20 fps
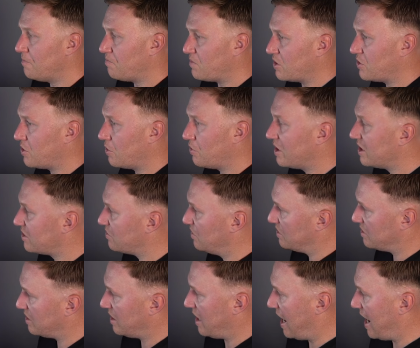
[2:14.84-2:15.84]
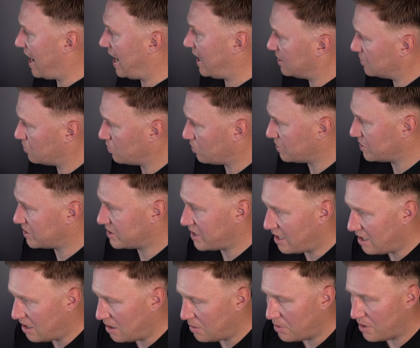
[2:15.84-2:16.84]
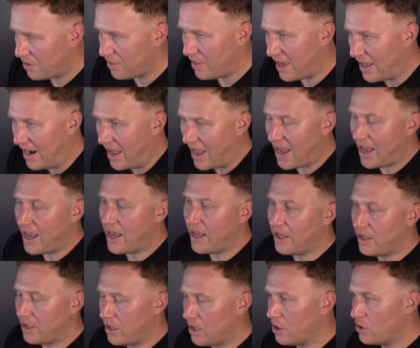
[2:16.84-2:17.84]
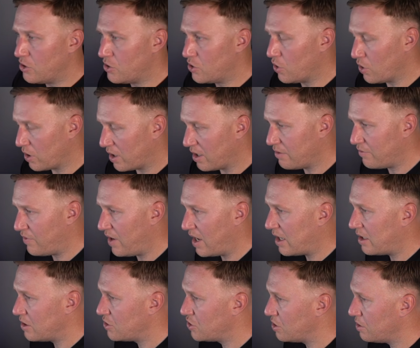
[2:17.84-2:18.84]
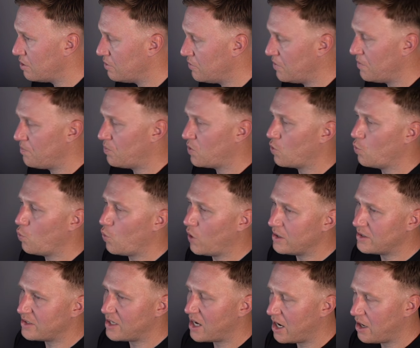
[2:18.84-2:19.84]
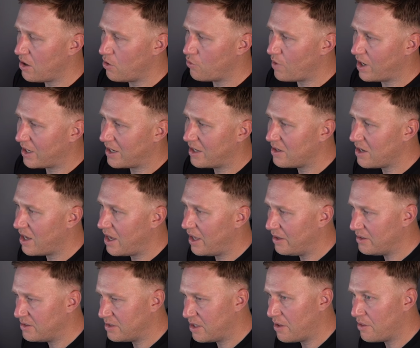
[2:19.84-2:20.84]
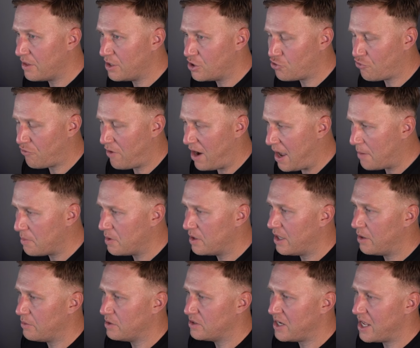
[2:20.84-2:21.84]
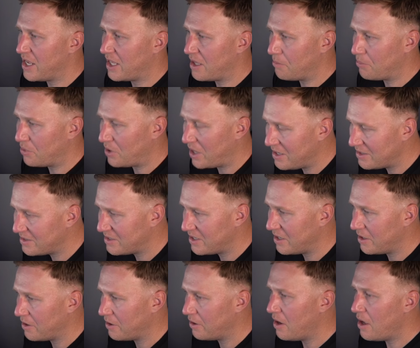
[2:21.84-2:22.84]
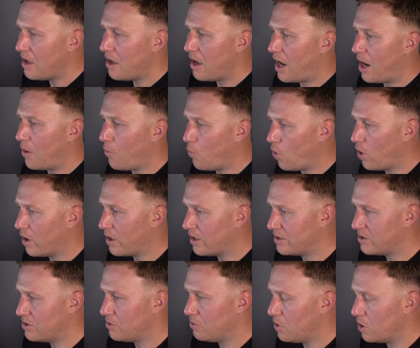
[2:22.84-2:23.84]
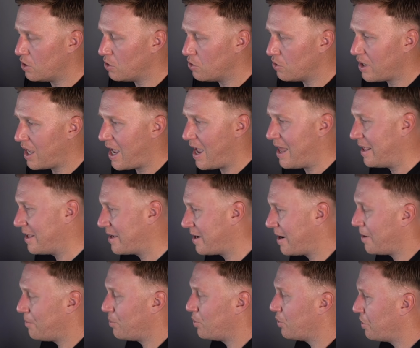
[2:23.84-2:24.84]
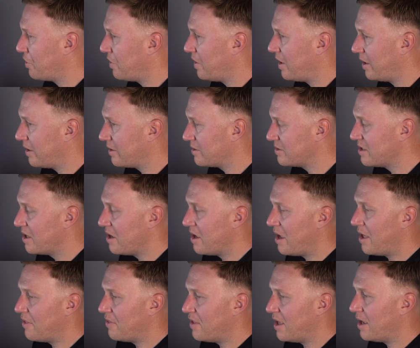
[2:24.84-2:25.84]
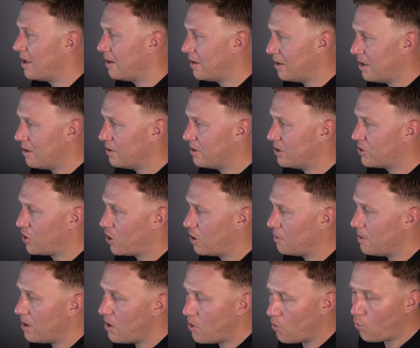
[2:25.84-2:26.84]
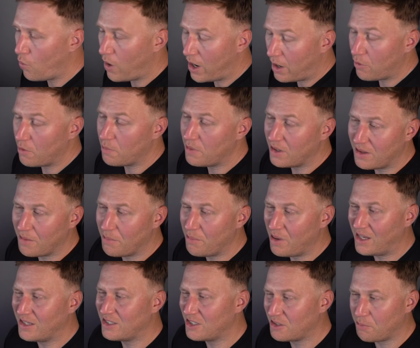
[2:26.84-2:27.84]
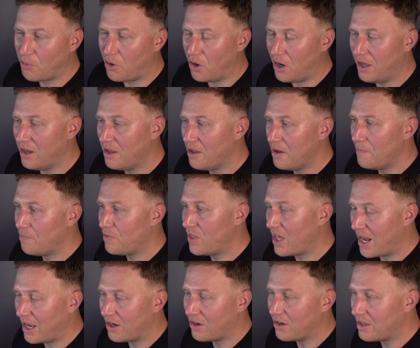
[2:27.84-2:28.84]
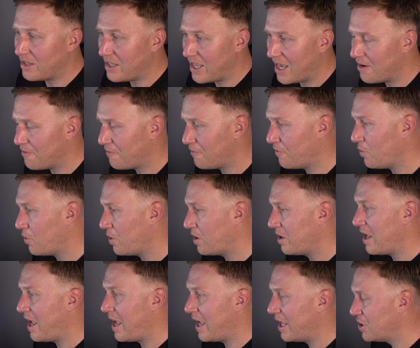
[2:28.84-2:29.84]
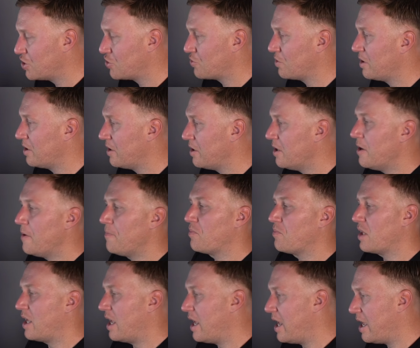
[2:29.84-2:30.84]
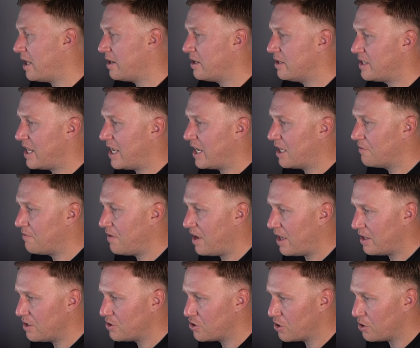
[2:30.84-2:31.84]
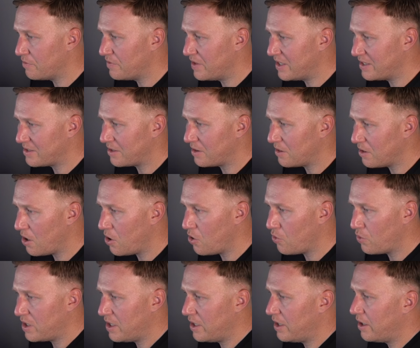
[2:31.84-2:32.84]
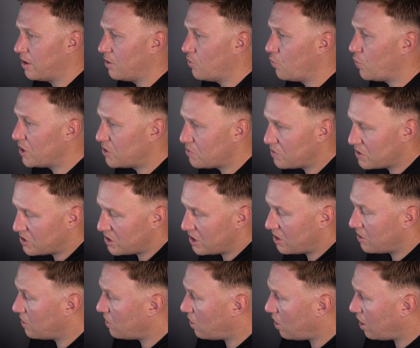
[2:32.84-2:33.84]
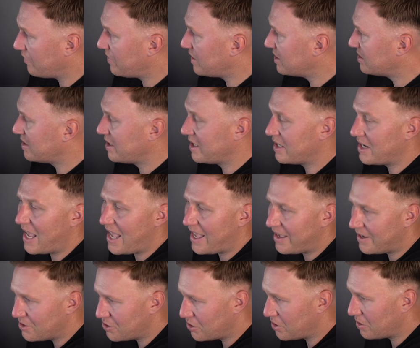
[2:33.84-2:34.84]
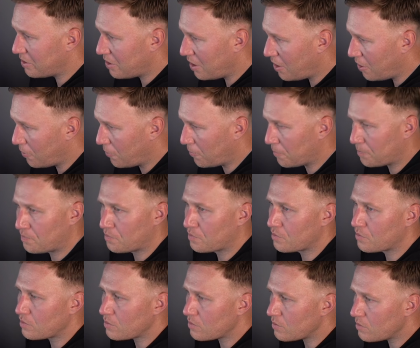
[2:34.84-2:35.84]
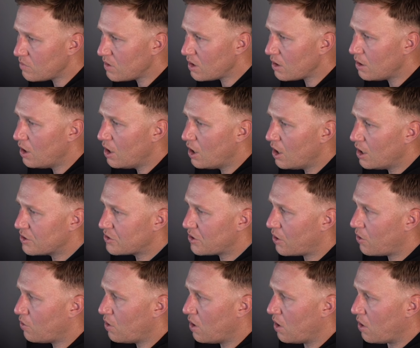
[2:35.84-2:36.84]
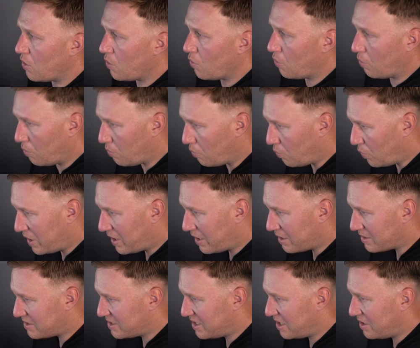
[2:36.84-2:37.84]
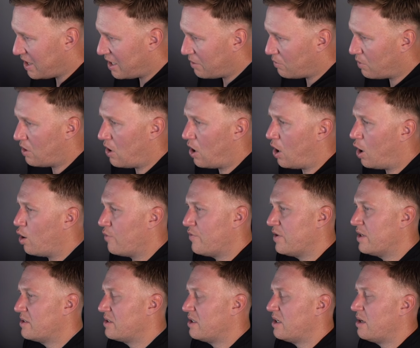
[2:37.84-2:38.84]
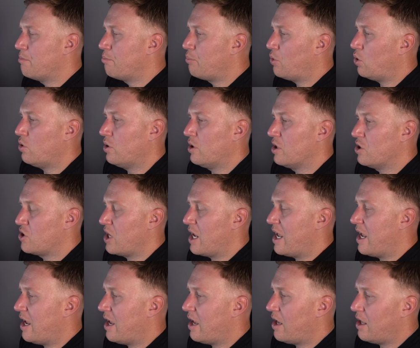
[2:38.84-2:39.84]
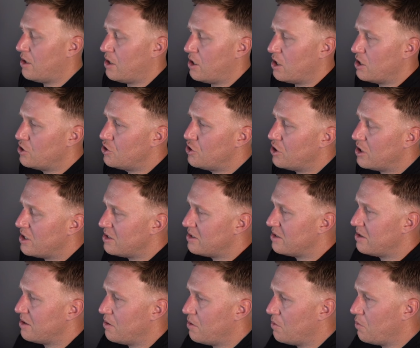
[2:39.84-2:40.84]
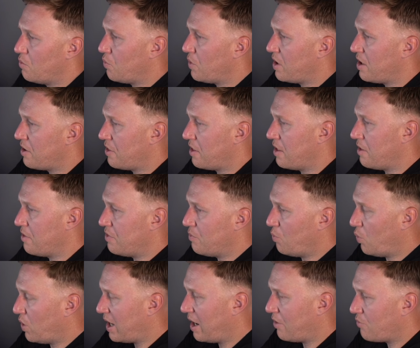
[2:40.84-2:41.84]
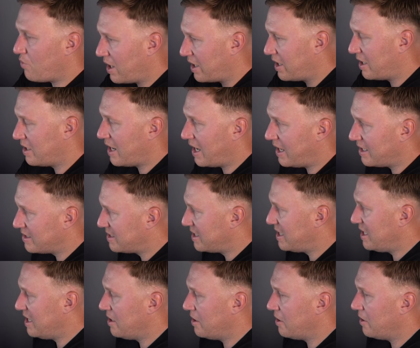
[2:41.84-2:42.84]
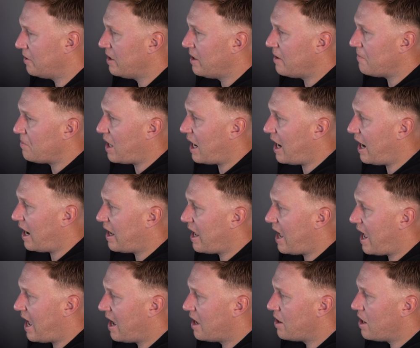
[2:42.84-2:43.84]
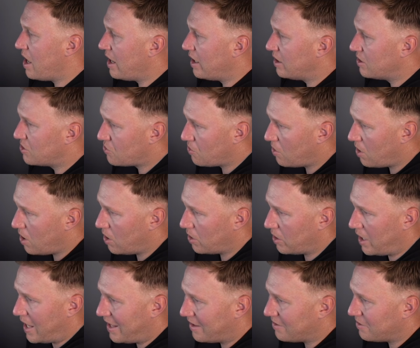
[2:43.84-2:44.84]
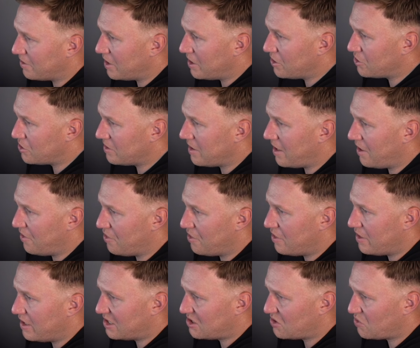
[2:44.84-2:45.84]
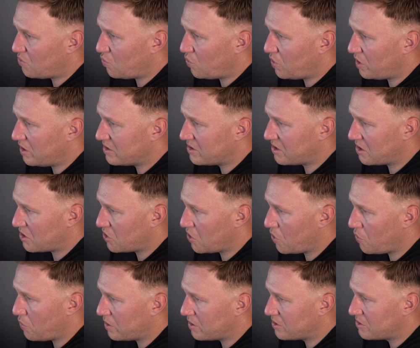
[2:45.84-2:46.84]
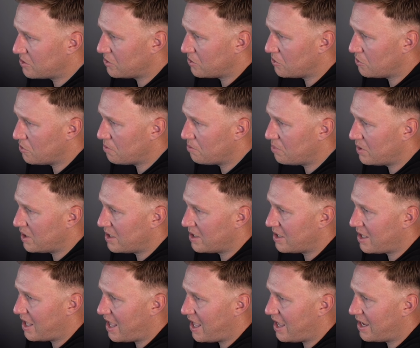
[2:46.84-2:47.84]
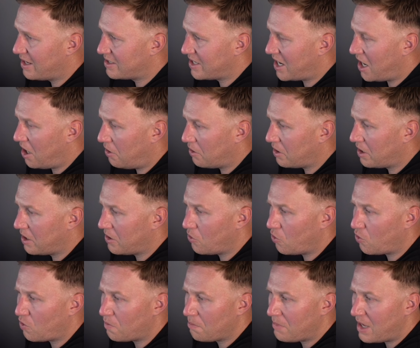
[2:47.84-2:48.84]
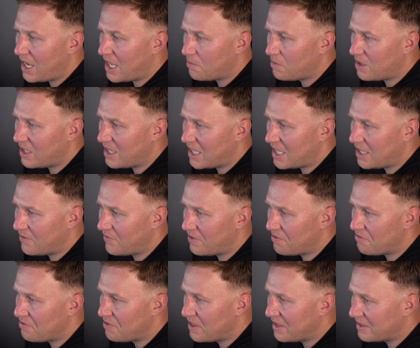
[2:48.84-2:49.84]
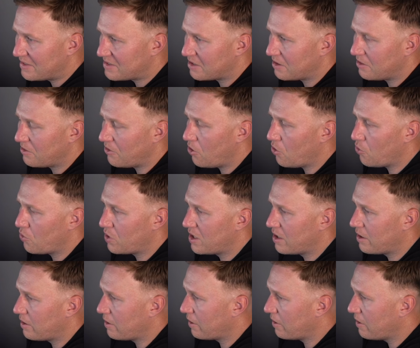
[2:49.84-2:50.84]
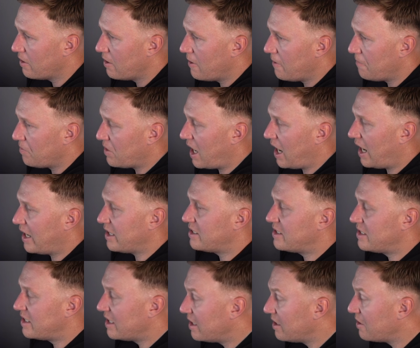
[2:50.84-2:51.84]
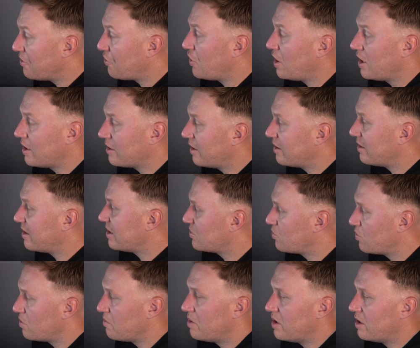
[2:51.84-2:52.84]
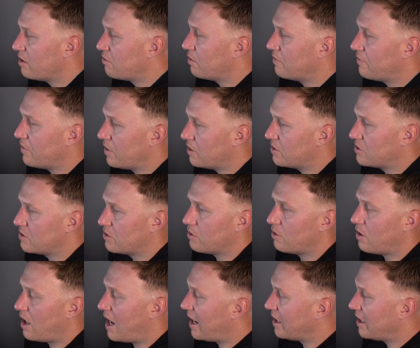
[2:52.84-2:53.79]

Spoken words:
So this was an actual setup that I took advantage of. Once I recognized the trap that was taking place here, I wanted to look at a couple things and then determine where would be the best spot that I could get for an entry and take advantage of this low here, which was obviously an Asian low. So we can see that we're obviously bullish, and just with what I recognized here, I had a strong inclination that this was going to be a target, or maybe even this low here. I didn't think that this would be a reversal.